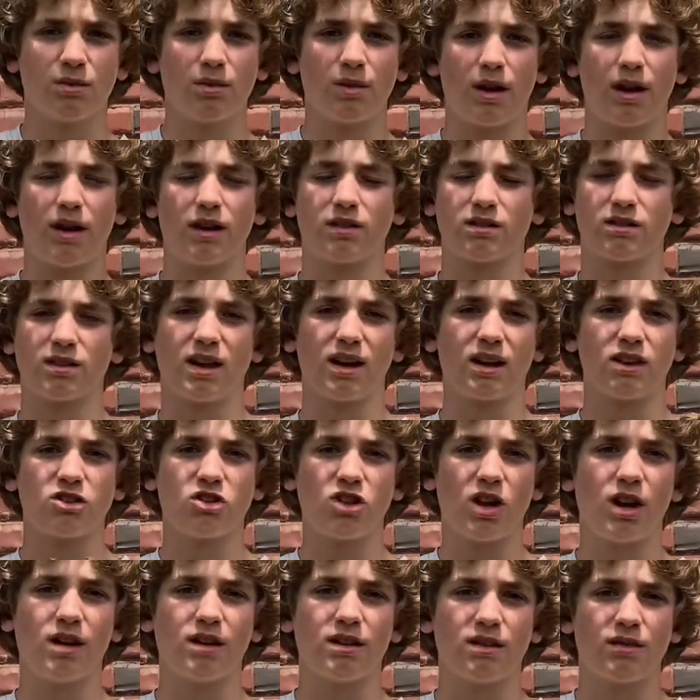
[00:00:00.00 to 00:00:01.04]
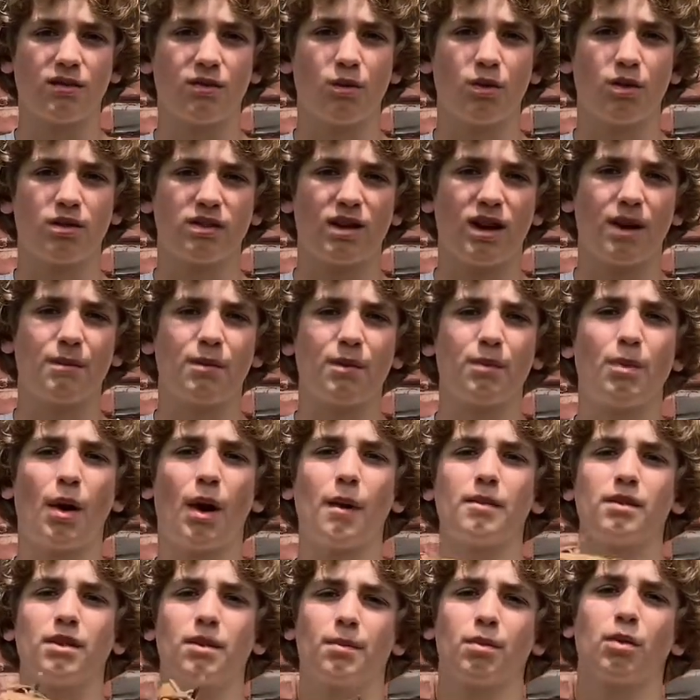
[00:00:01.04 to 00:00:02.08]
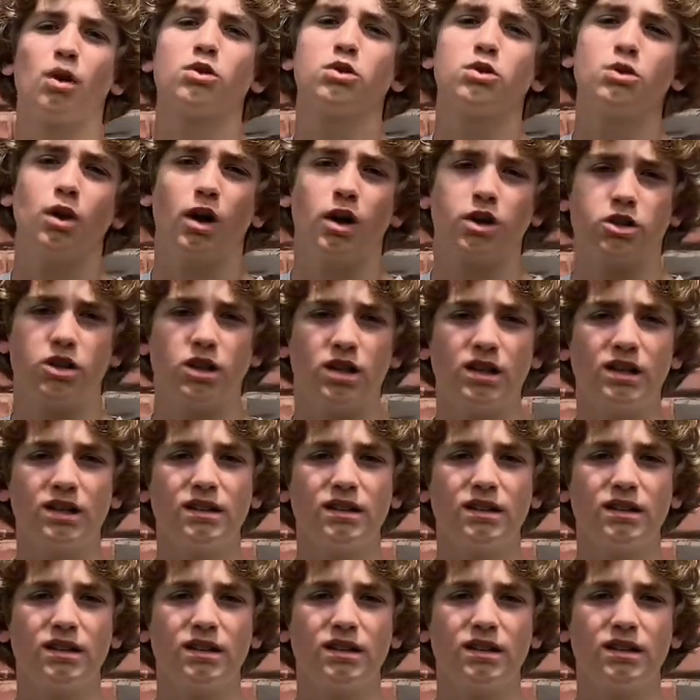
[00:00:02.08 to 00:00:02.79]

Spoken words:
I just got to try the different ones on, but probably the Pro 200.